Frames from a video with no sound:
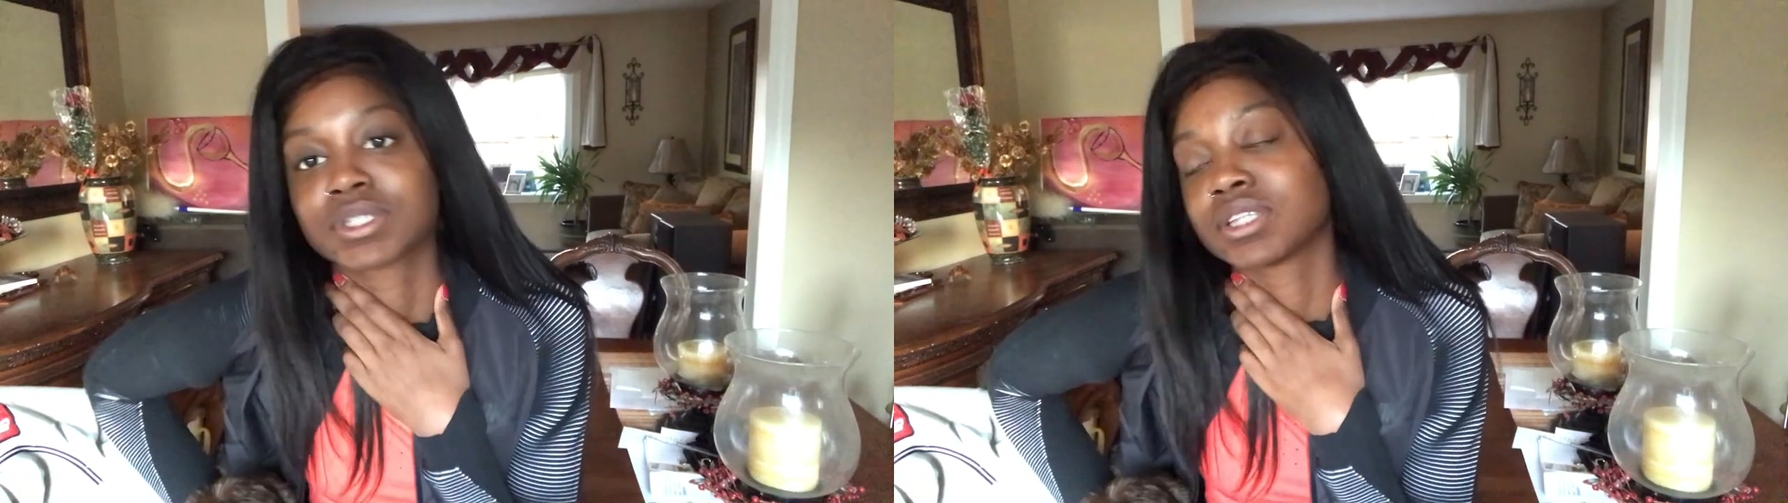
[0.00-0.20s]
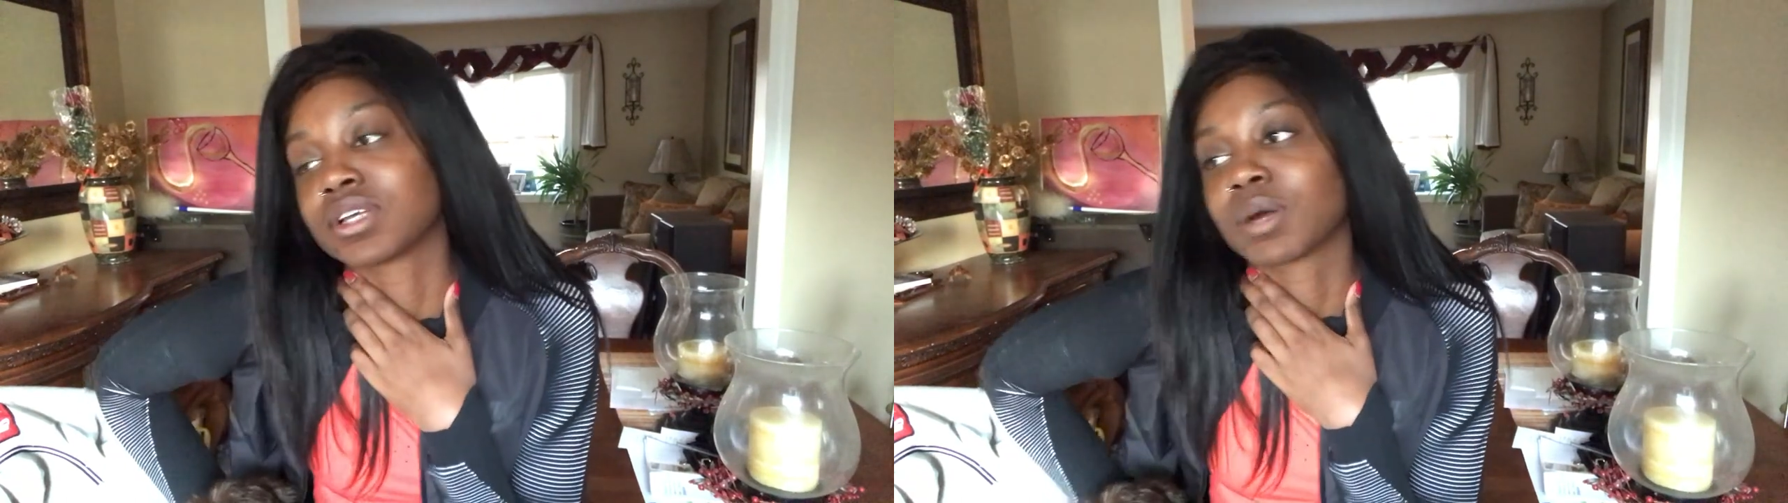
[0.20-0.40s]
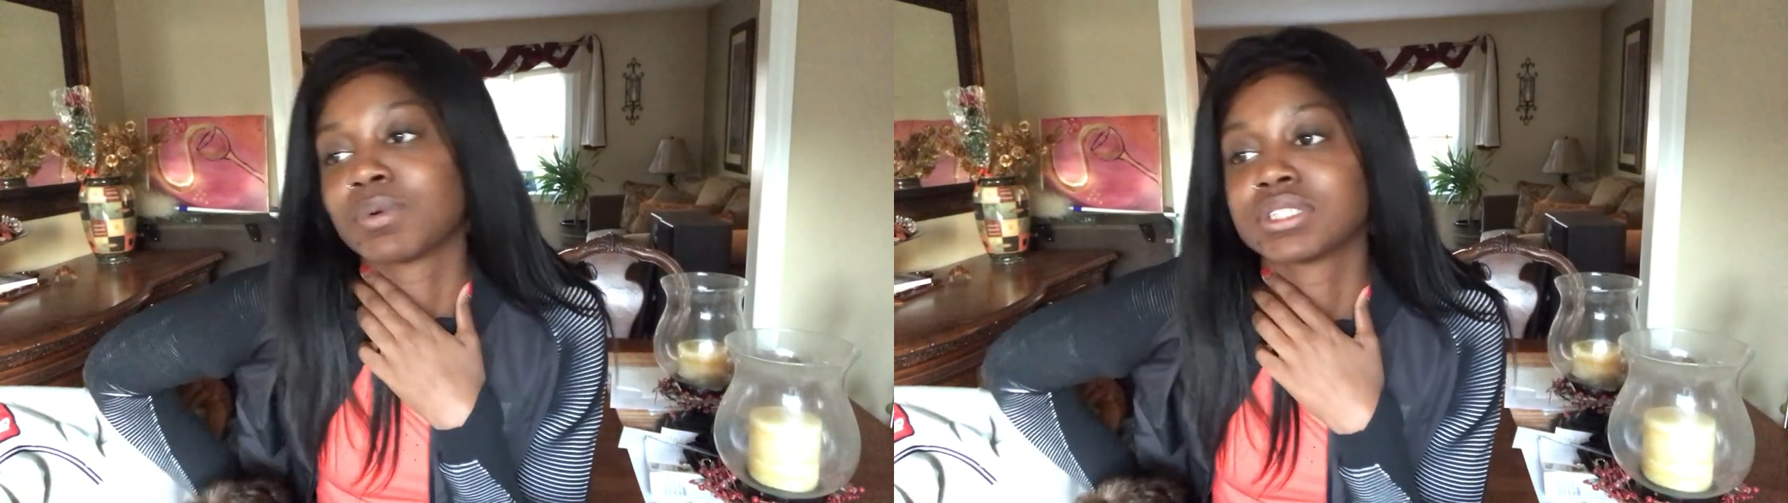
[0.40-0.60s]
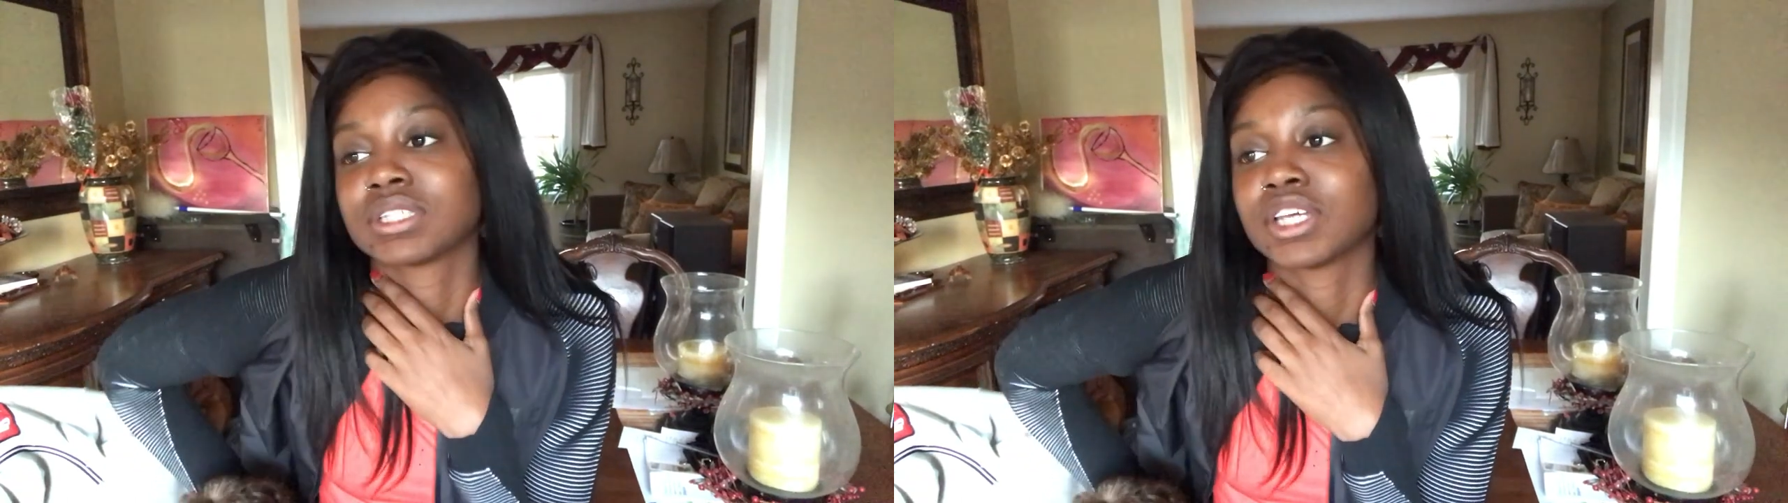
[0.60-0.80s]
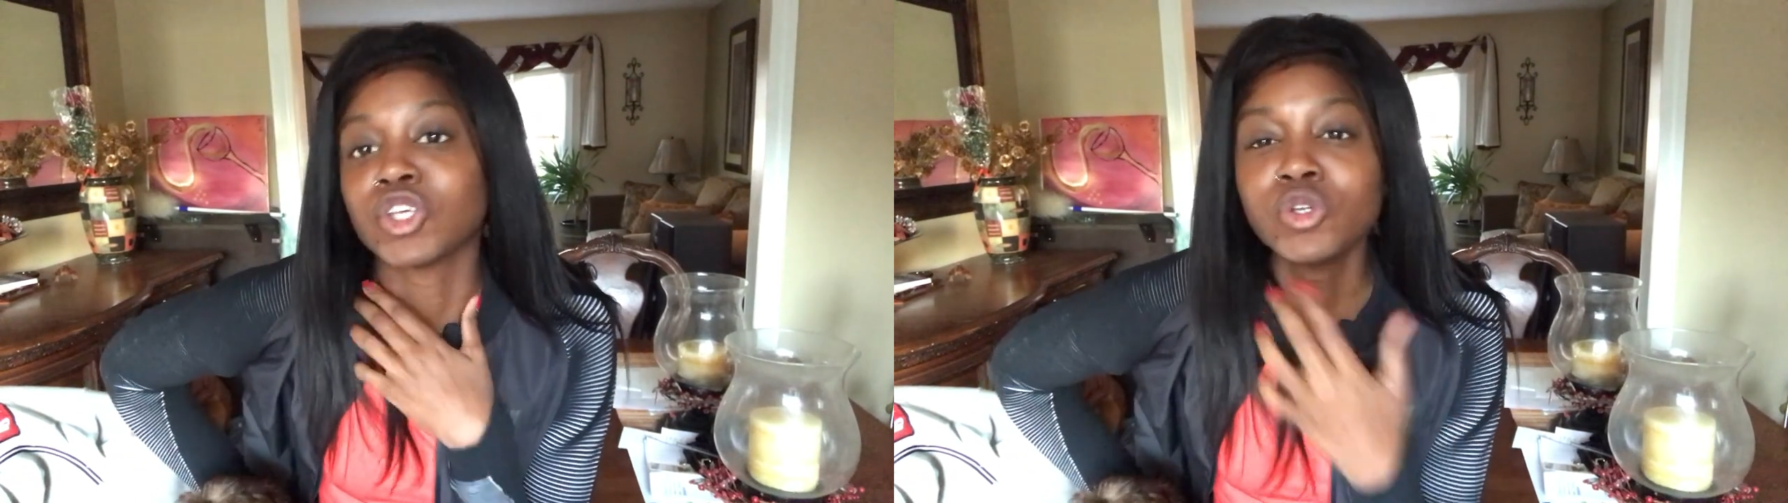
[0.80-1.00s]
in there that wasn't,
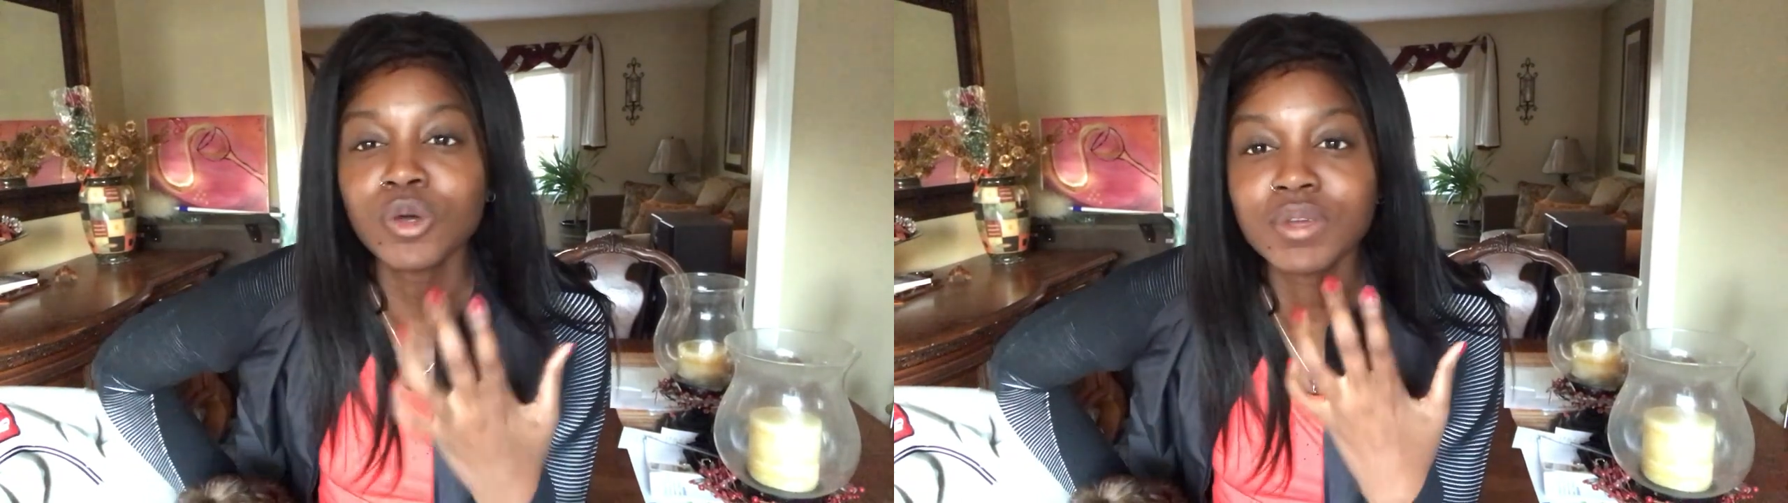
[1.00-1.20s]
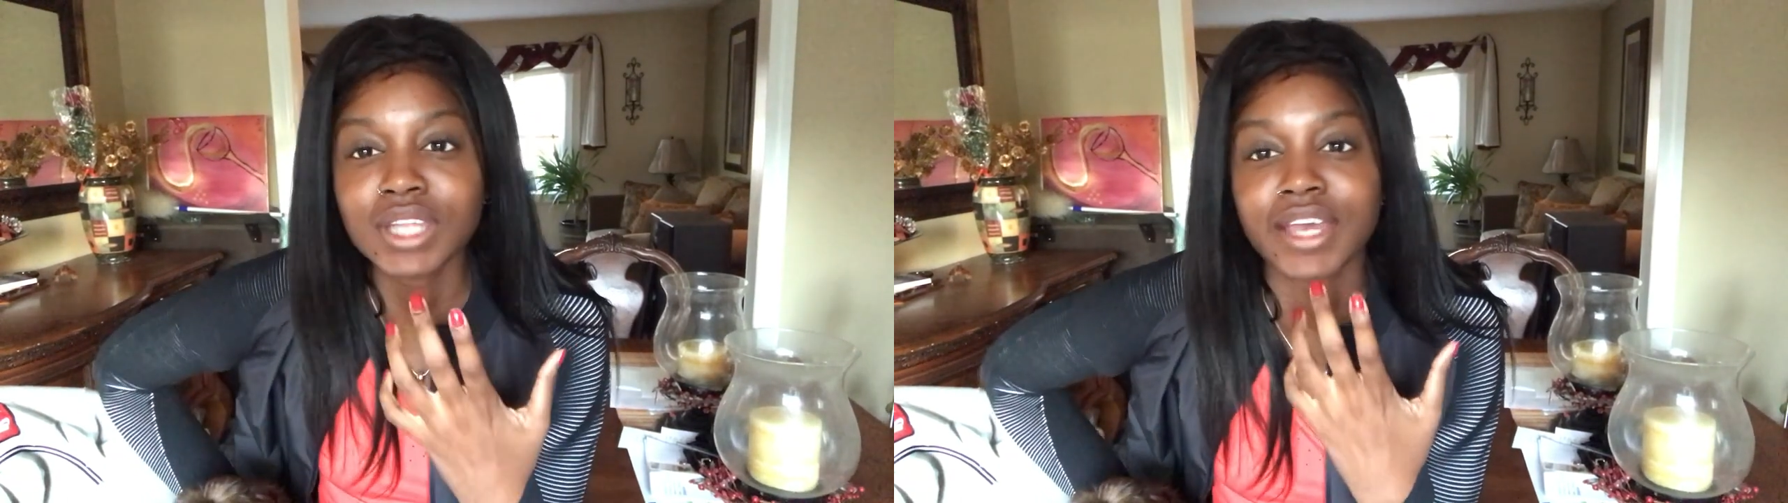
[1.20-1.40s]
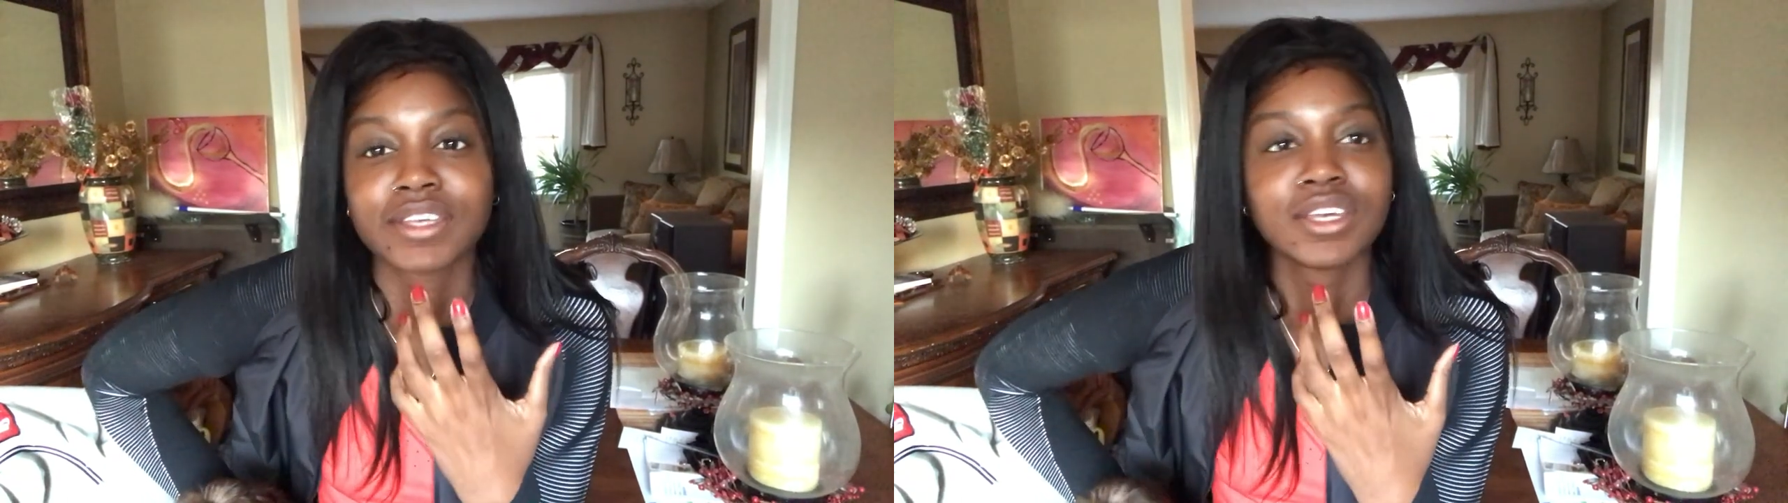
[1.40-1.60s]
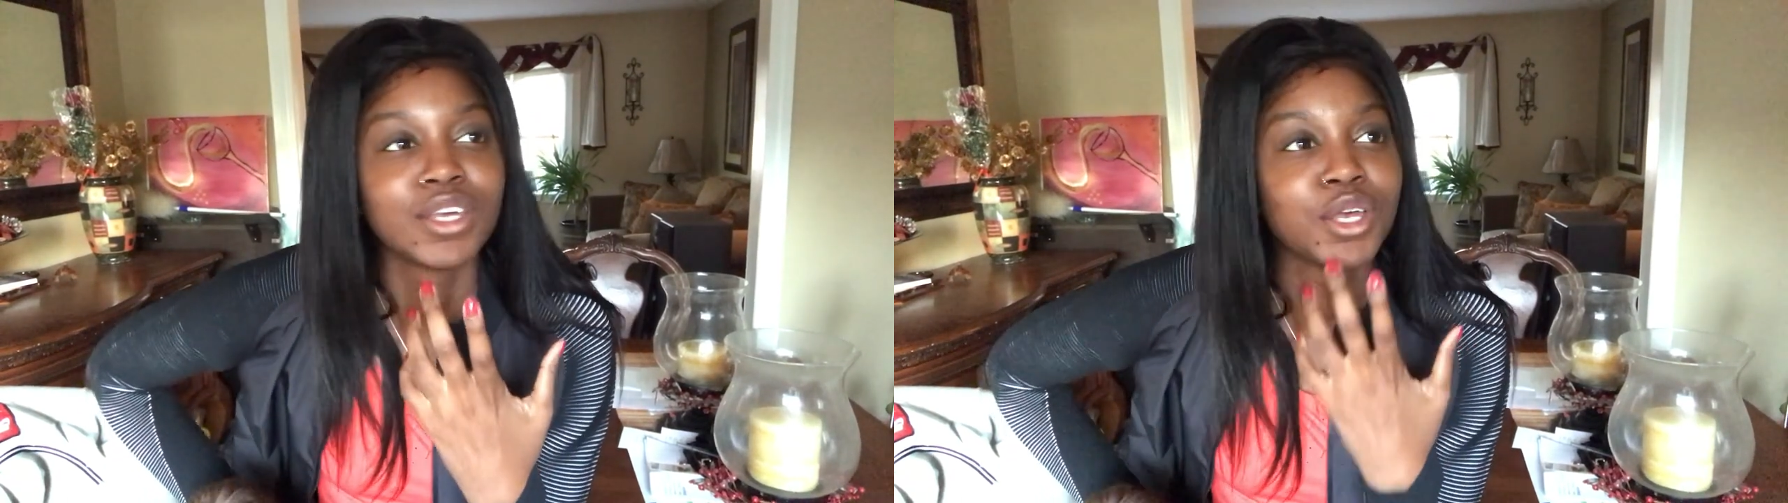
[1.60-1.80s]
like, you know when, like,